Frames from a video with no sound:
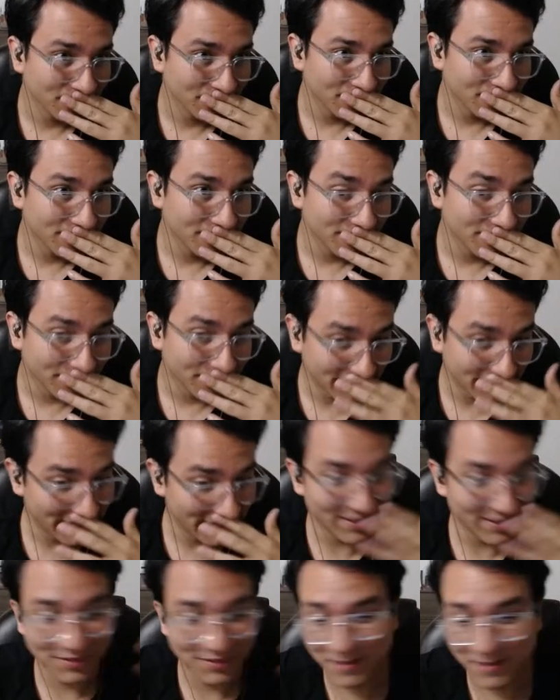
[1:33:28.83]
this is
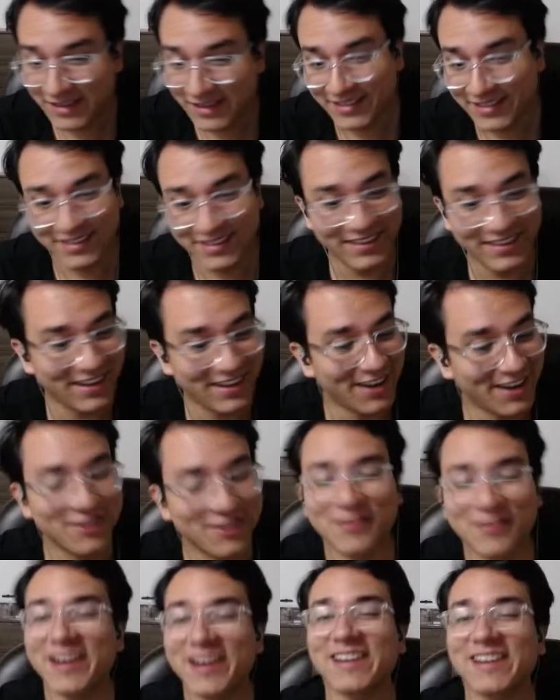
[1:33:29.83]
basically how to write an
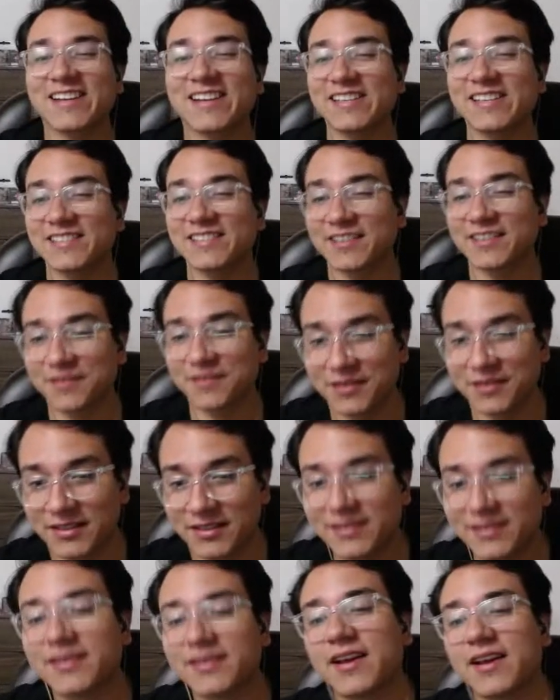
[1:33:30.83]
asynchronous
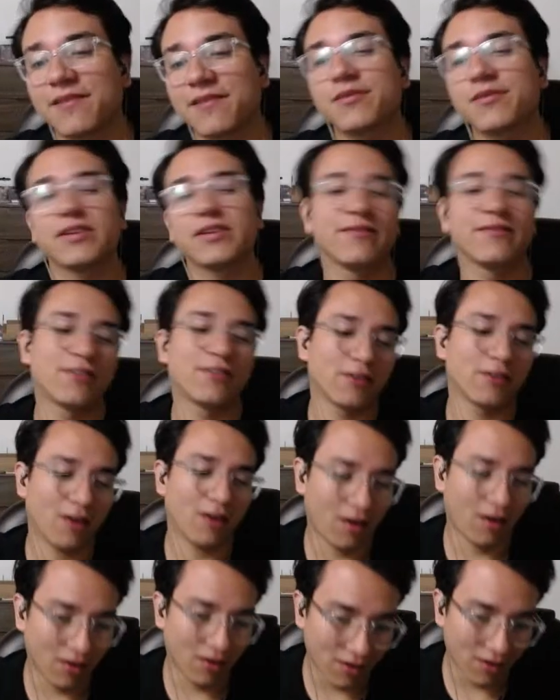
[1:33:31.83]
library for R.